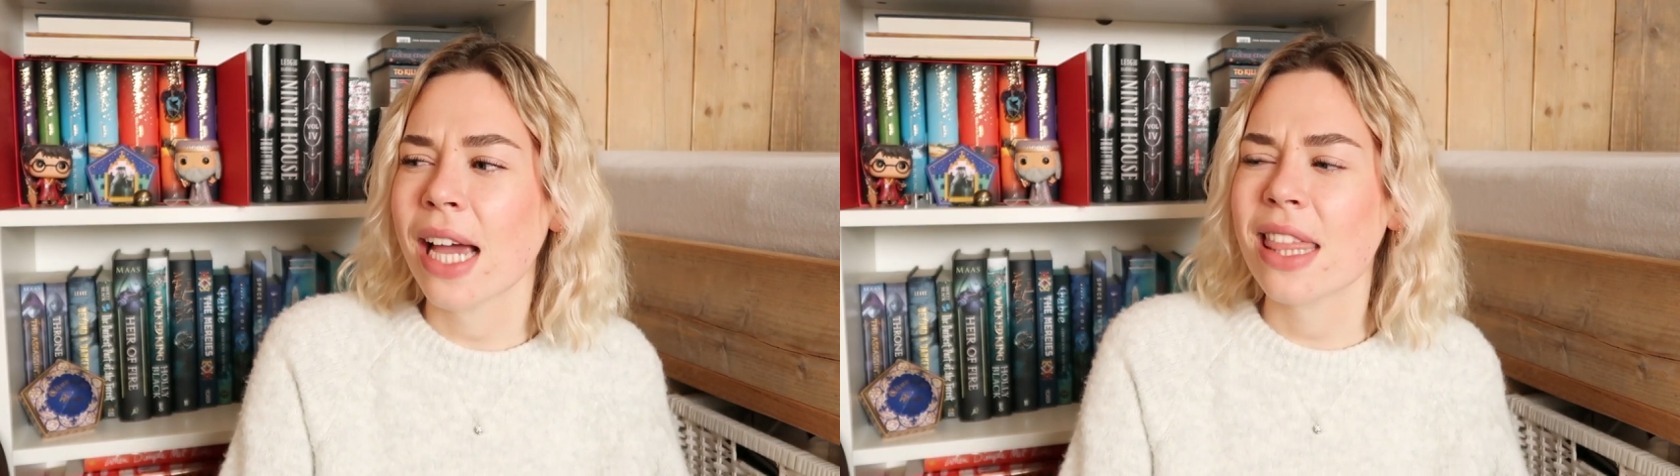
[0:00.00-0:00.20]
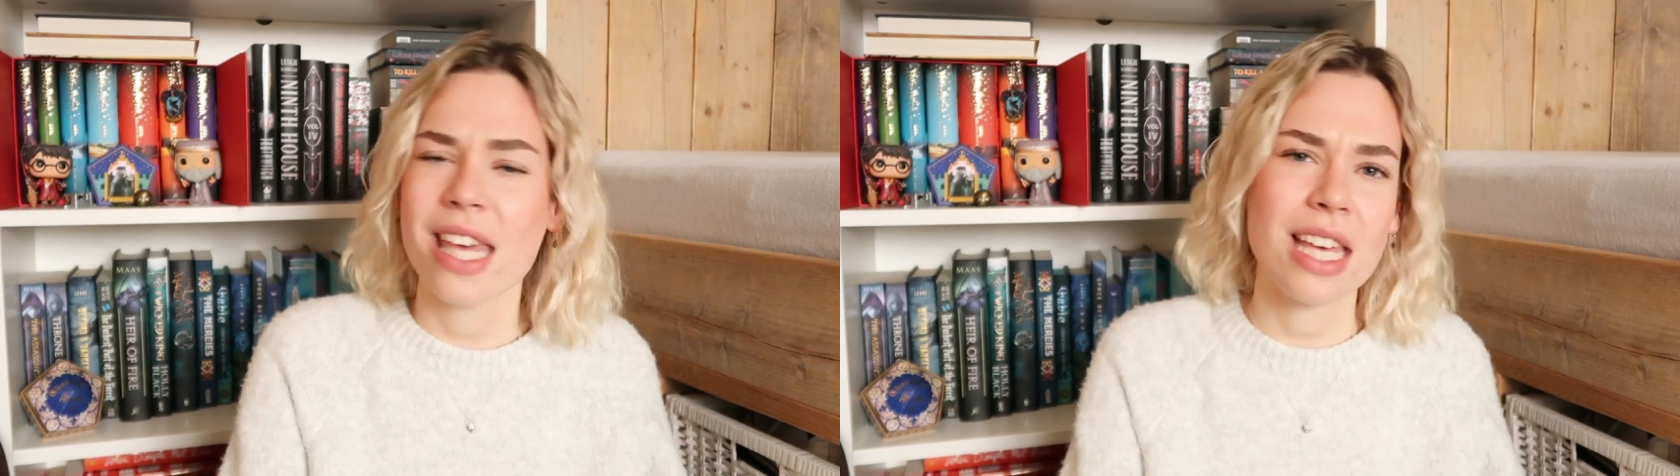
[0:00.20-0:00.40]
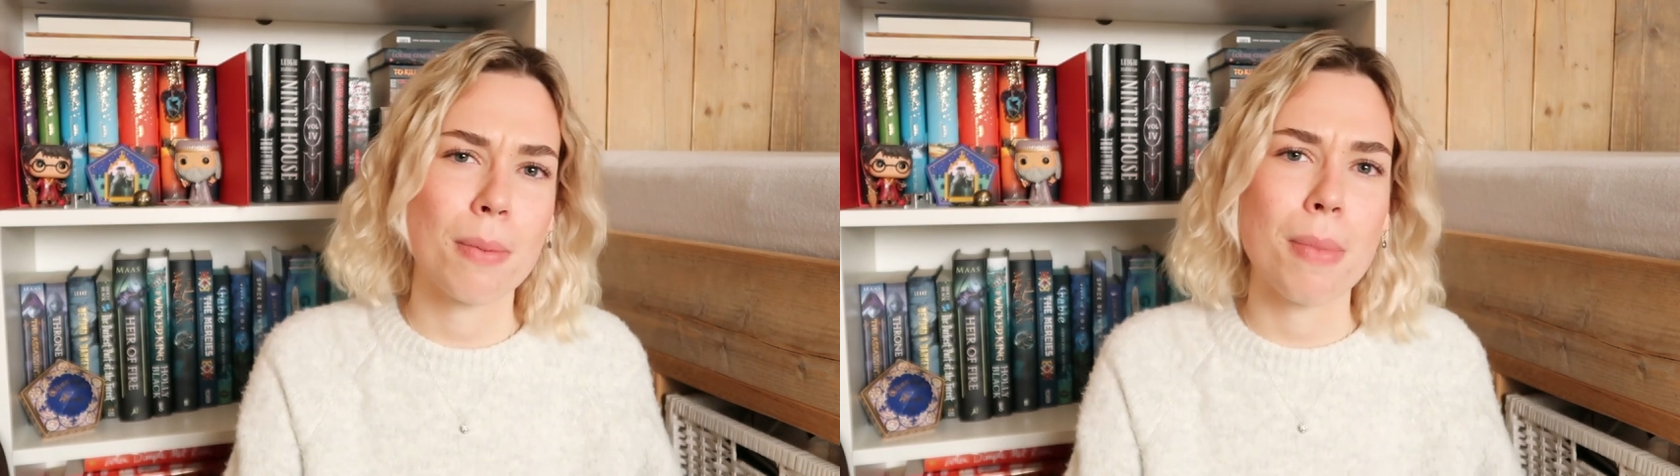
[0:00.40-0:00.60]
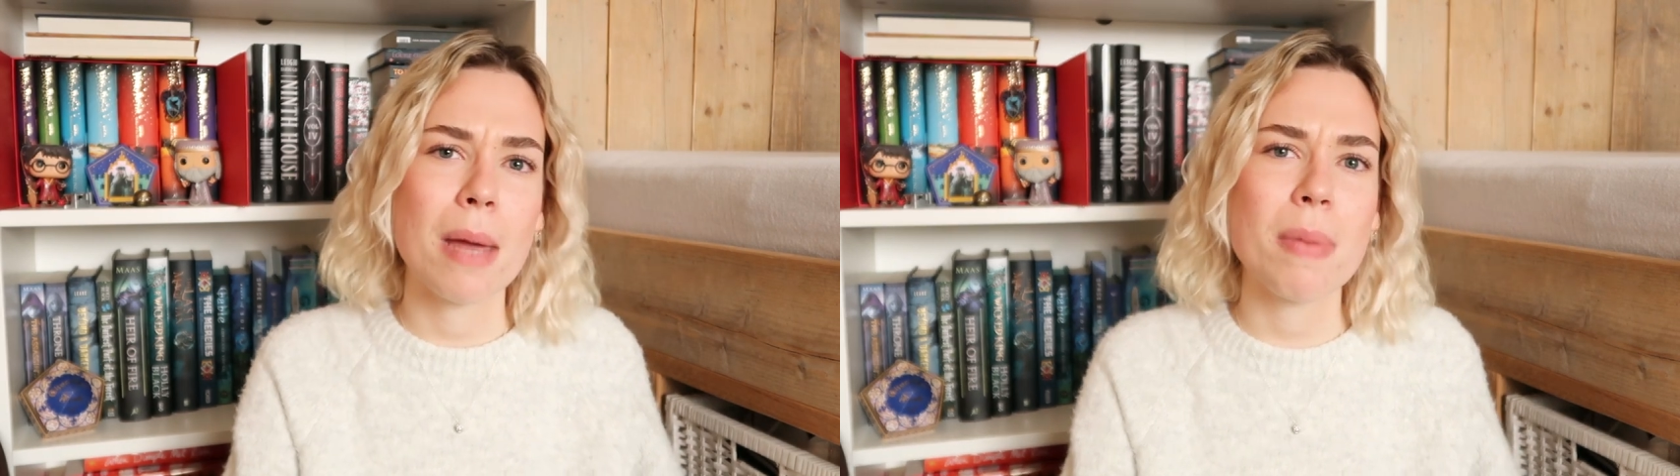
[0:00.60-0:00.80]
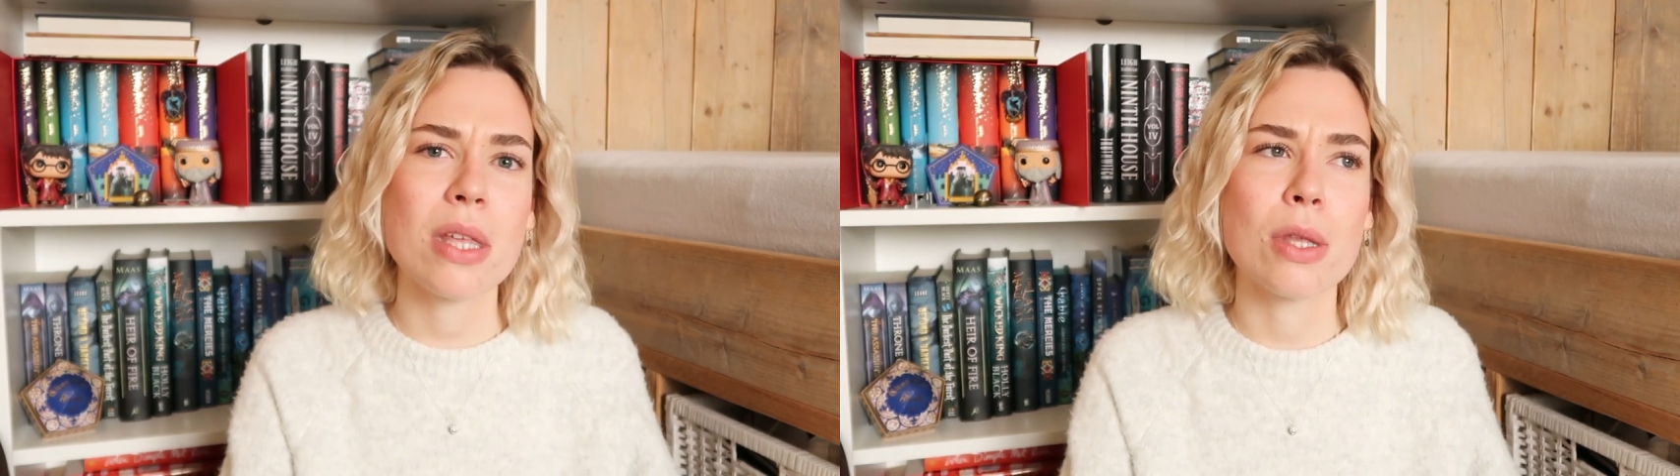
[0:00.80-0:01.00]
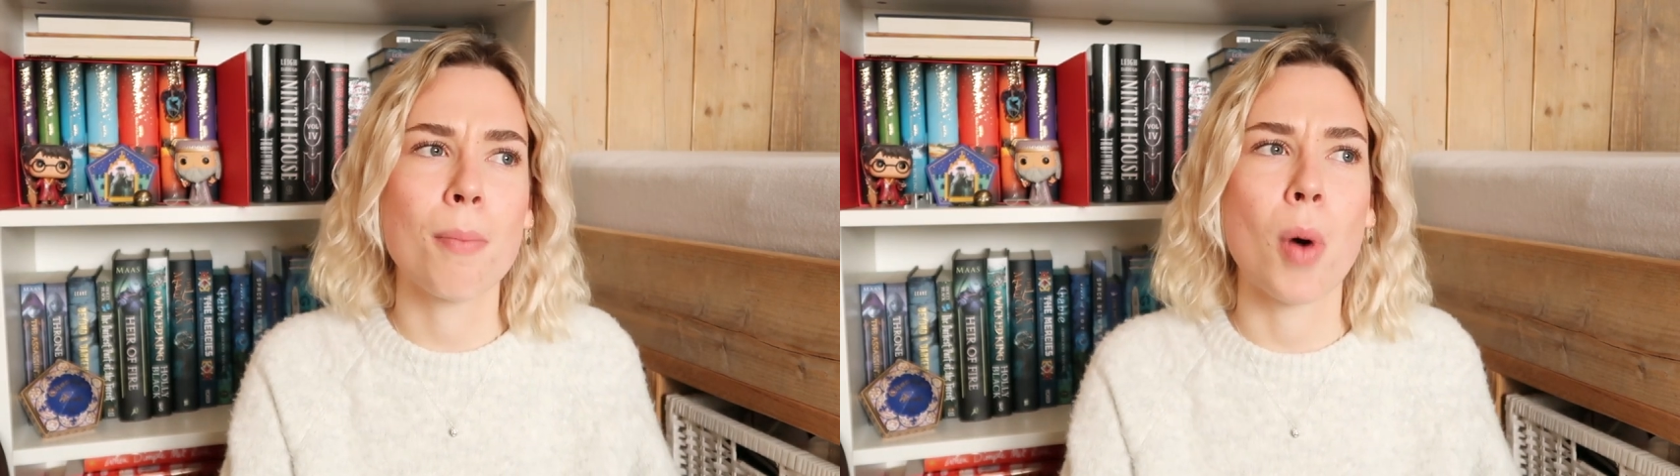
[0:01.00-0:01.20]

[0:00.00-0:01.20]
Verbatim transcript: I think maybe the